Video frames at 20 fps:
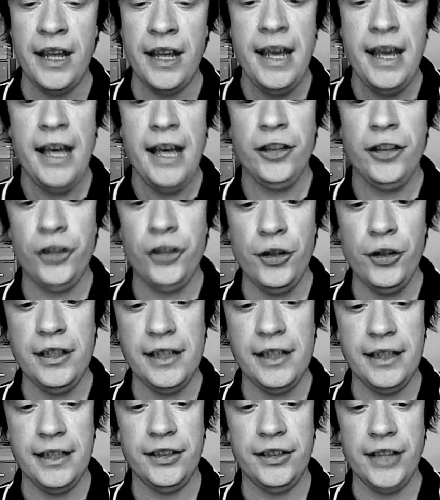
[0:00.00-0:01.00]
As soon as
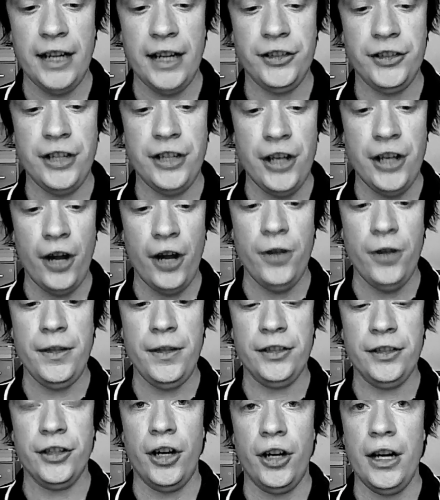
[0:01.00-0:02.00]
he starts to know
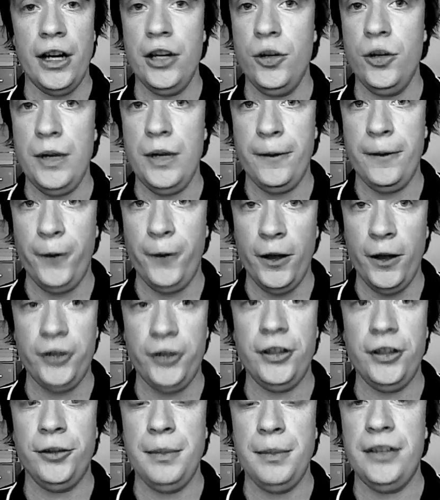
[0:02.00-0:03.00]
this guy who he
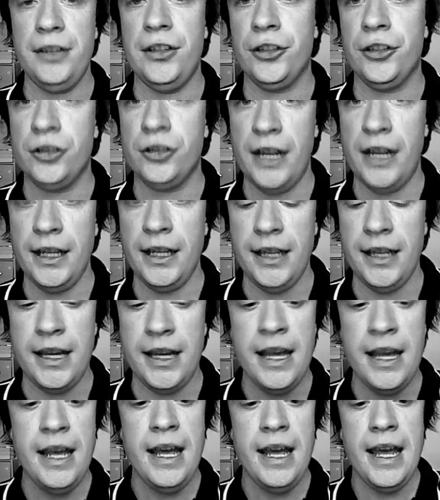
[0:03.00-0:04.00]
first dismissed as cranky,
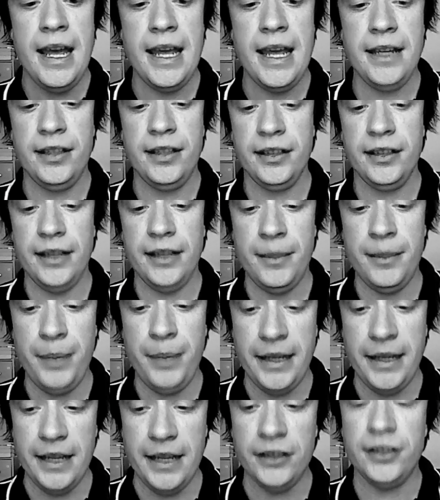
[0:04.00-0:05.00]
he
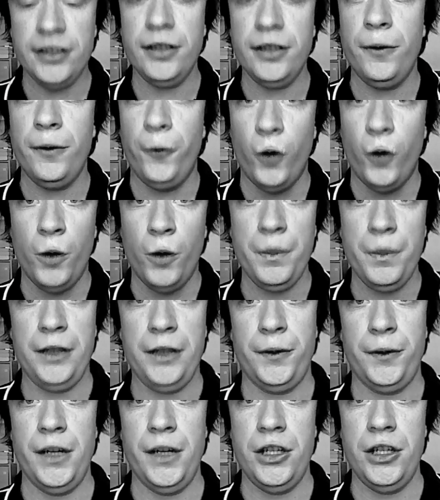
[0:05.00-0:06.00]
begins to form this
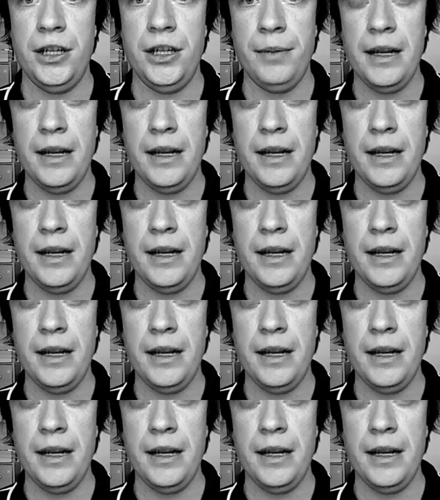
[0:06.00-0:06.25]
friendship.